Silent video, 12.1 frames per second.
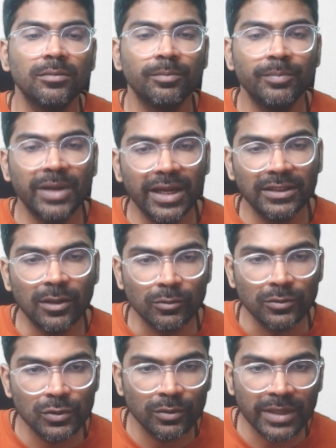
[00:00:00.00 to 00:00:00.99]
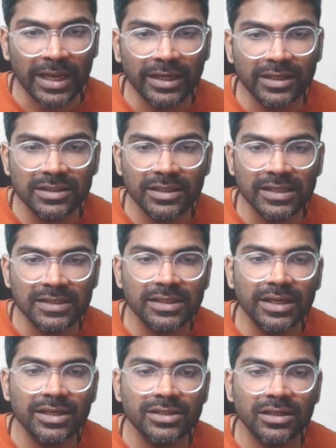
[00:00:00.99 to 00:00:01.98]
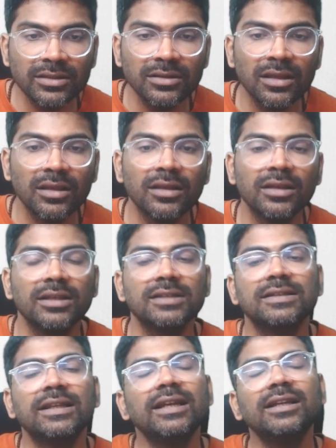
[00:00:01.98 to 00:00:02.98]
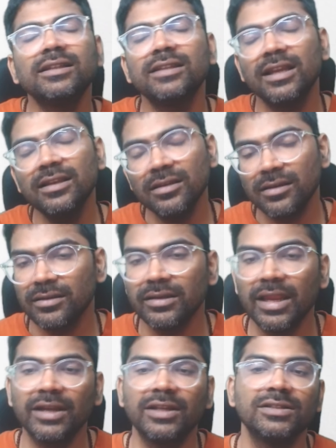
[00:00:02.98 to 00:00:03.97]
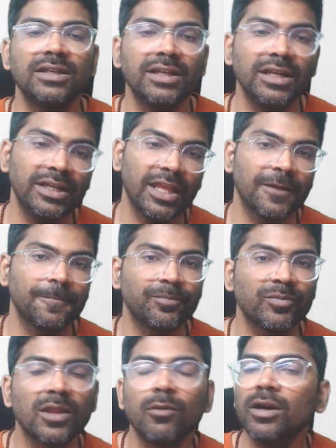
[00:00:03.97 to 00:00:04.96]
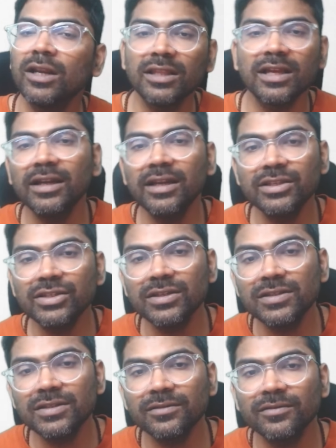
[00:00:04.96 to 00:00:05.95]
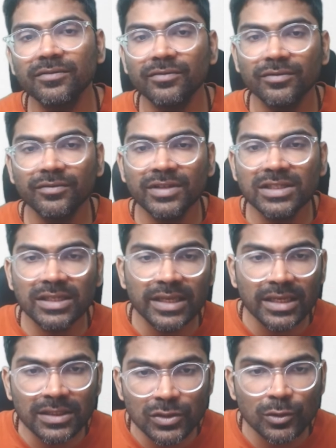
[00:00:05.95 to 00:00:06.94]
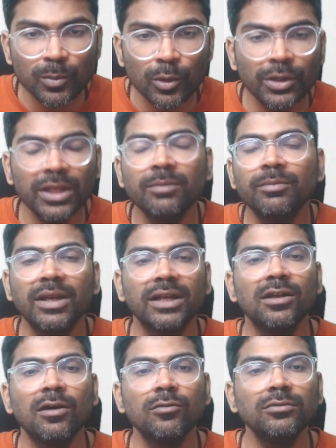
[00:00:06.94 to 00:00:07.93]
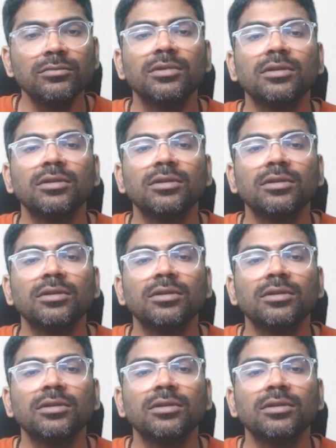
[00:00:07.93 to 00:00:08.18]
breakdown. So nitrogen excretion is greater than nitrogen intake. What are the conditions which leads to protein breakdown?